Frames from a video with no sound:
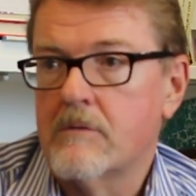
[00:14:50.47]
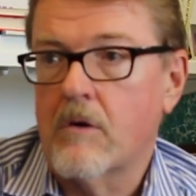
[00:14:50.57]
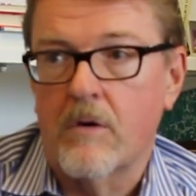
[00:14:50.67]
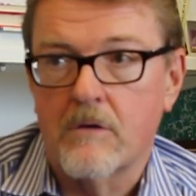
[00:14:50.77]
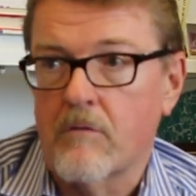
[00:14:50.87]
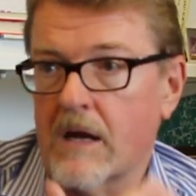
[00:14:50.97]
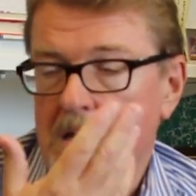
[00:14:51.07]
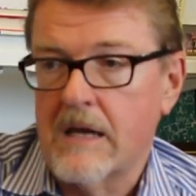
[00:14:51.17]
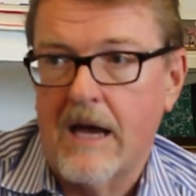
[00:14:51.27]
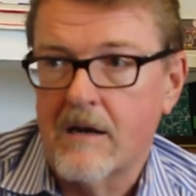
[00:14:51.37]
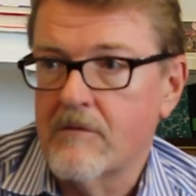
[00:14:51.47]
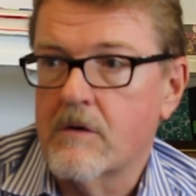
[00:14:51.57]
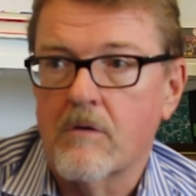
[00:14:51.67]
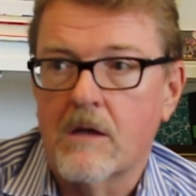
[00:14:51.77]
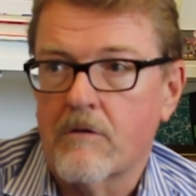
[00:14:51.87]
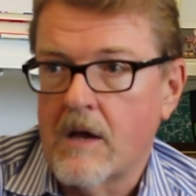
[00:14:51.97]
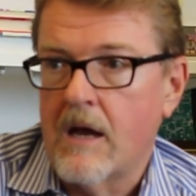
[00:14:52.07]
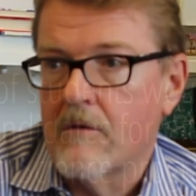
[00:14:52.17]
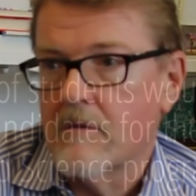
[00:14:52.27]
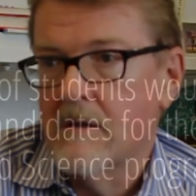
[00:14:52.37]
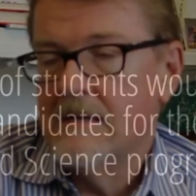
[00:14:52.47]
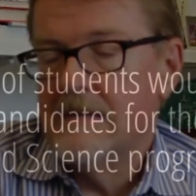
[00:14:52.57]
going directly out of a degree in science.